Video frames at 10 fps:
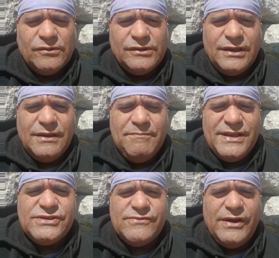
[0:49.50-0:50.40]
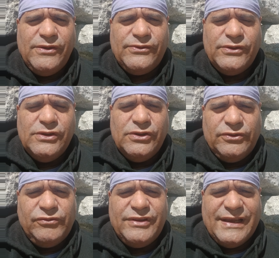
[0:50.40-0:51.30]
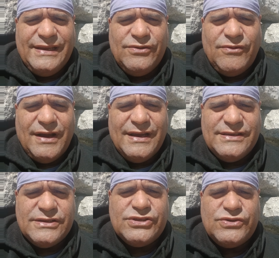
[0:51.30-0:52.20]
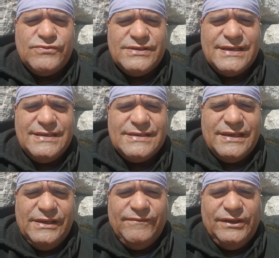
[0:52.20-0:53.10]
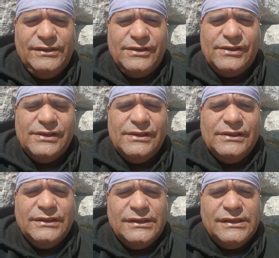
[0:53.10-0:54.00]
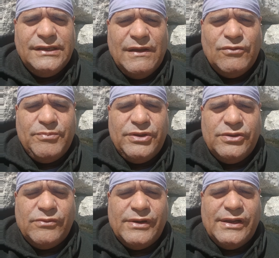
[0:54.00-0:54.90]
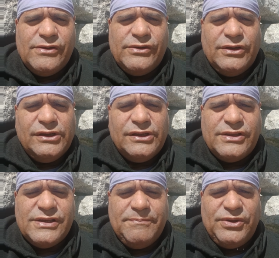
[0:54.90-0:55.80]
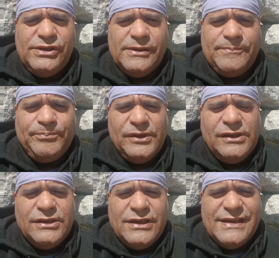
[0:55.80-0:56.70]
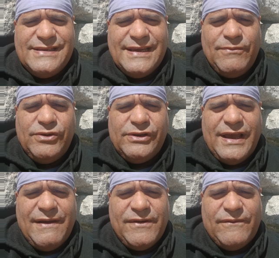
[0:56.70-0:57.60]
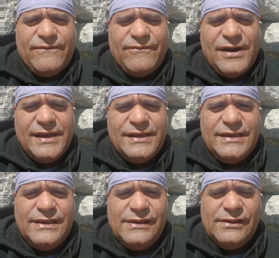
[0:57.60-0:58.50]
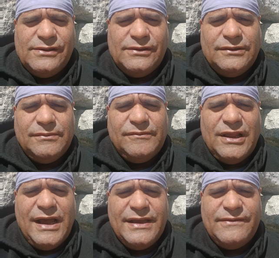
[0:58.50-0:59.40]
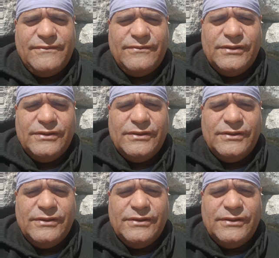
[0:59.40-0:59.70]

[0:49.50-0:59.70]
Okay, mental health through Taino Eyes on Tuesdays evenings. And that will be around 10 p.m. And then we're going to have a Friday live